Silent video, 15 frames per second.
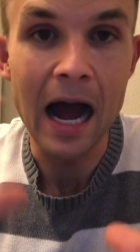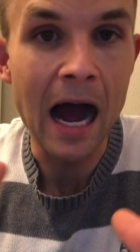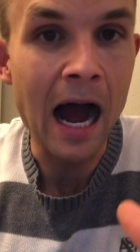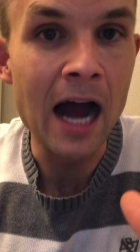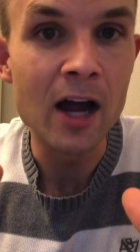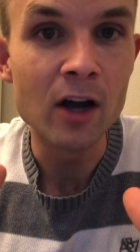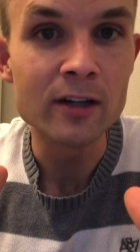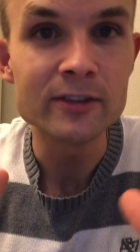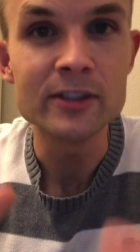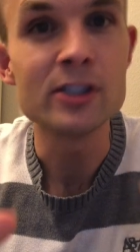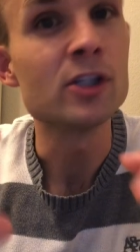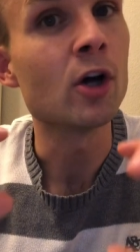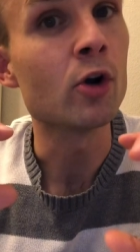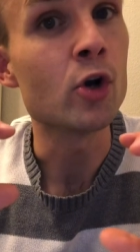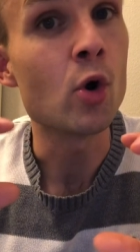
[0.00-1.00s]
I honestly
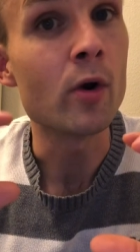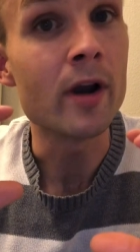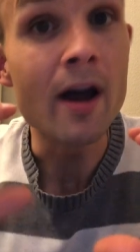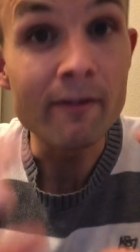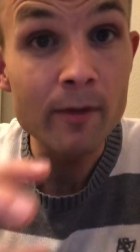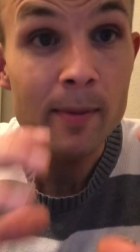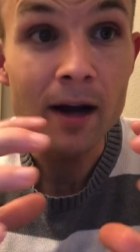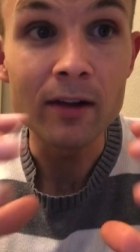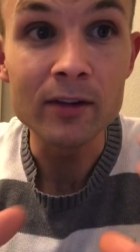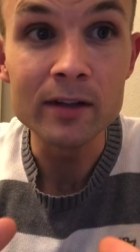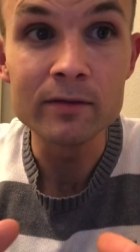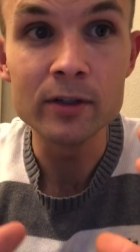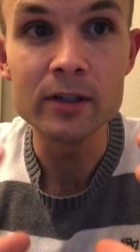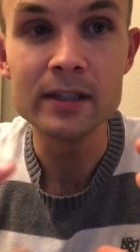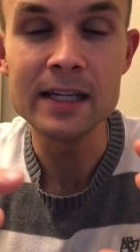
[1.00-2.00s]
don't know enough about
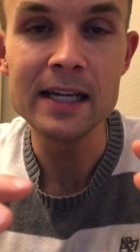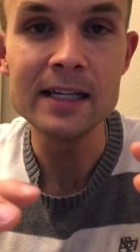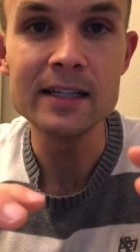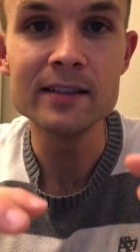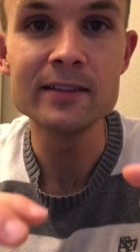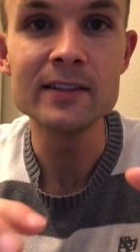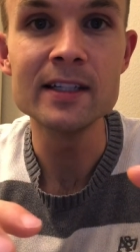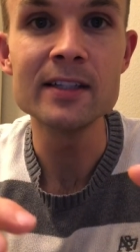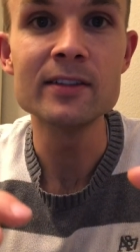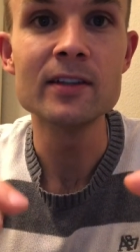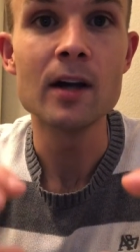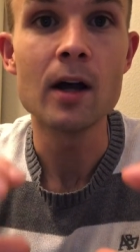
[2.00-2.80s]
liver or kidney disease,